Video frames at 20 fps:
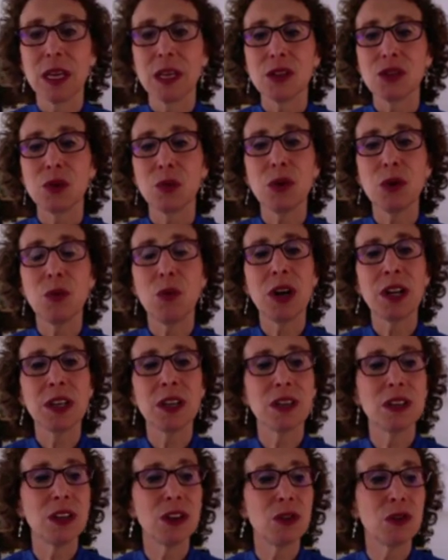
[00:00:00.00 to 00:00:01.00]
So we want
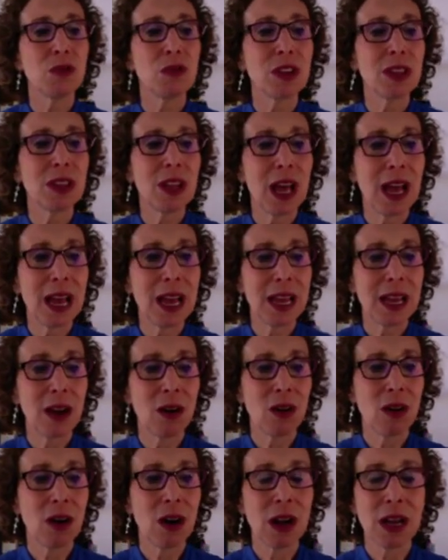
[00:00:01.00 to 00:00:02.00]
to you know rely
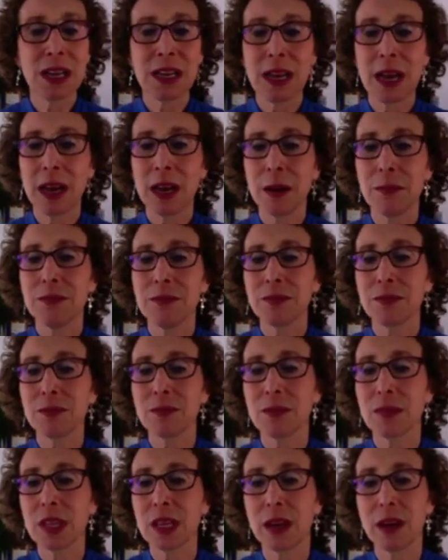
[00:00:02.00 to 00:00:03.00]
on um,
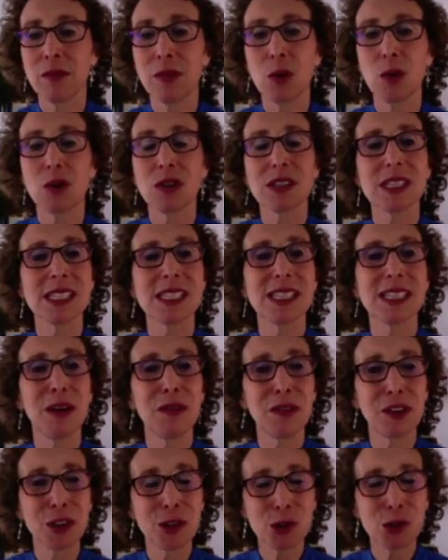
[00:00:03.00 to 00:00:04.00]
of course
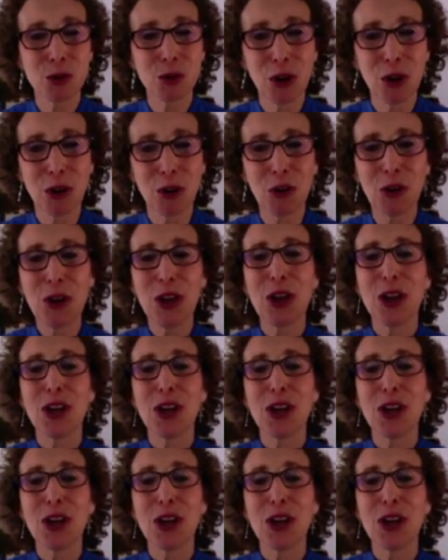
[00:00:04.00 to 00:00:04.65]
self control.